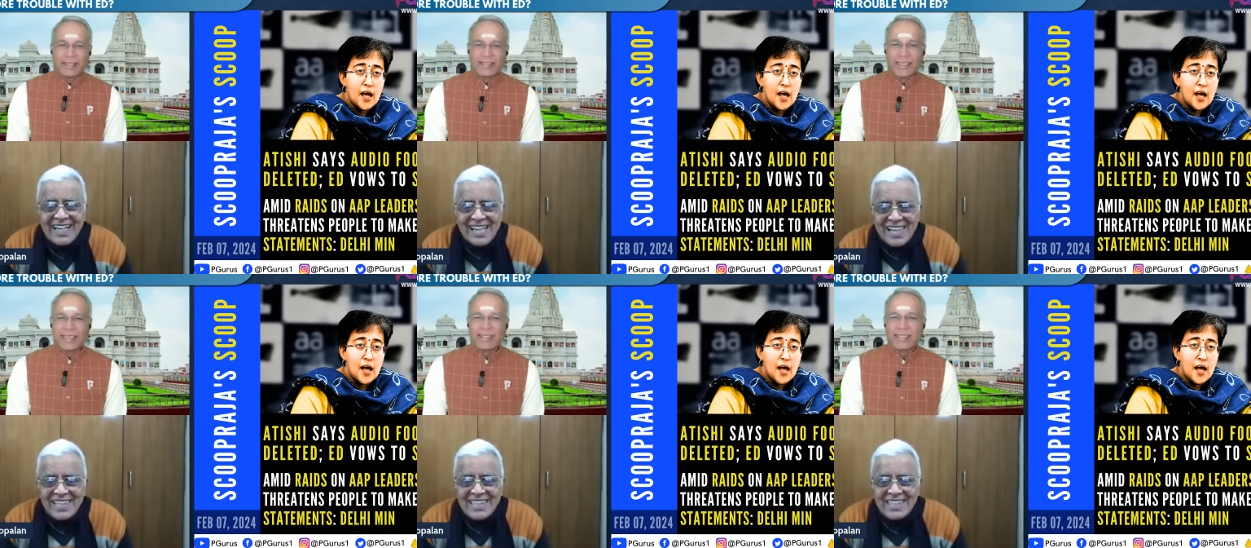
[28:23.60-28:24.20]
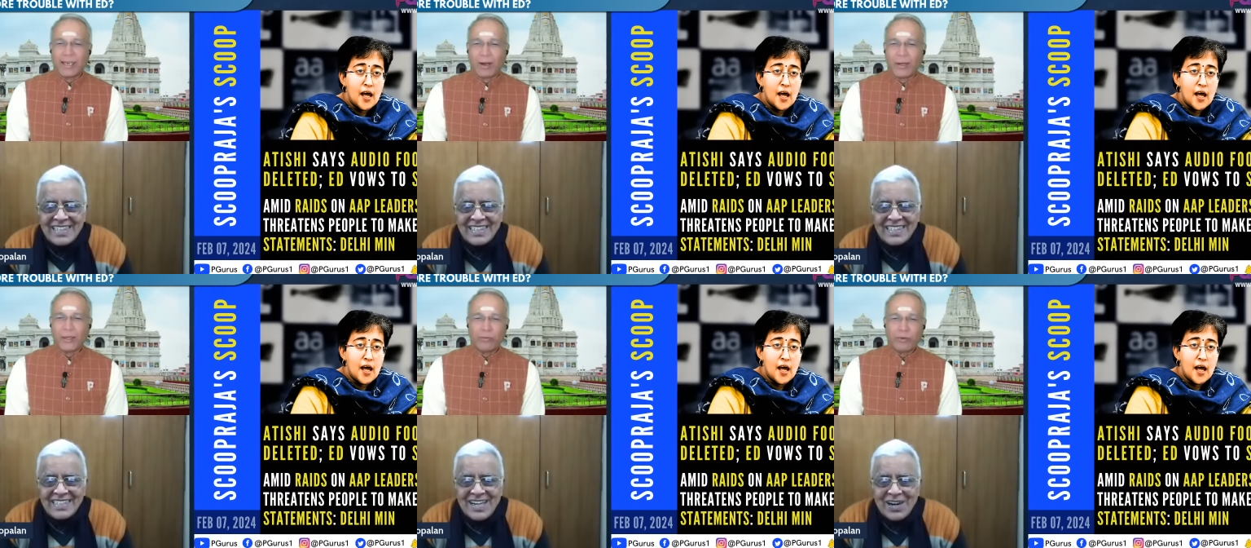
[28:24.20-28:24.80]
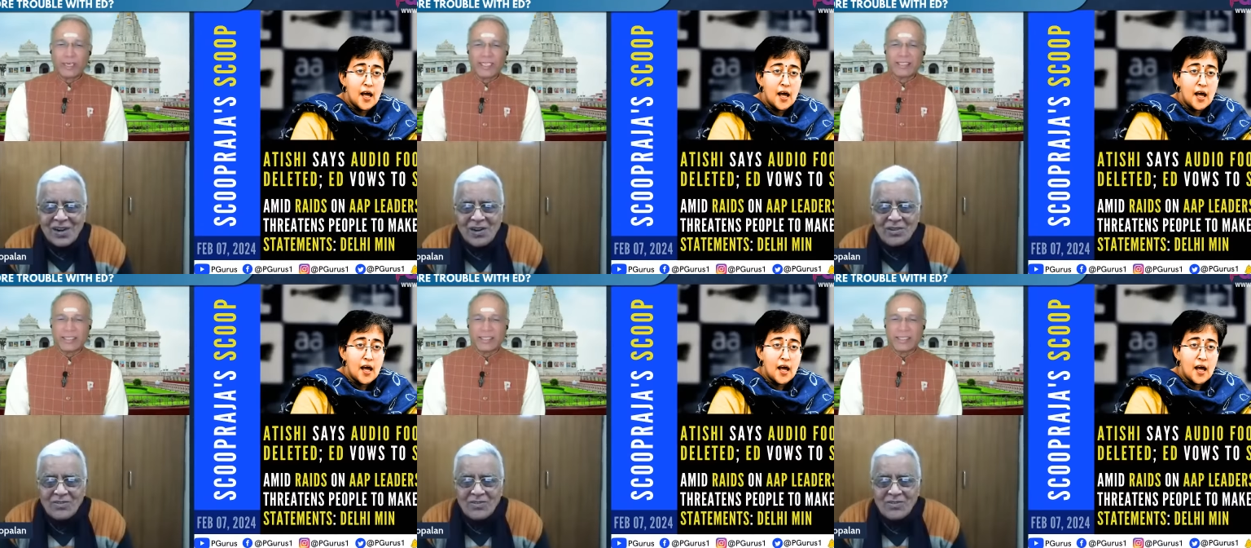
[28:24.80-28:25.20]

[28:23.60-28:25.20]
Speaker 1: Says audio footage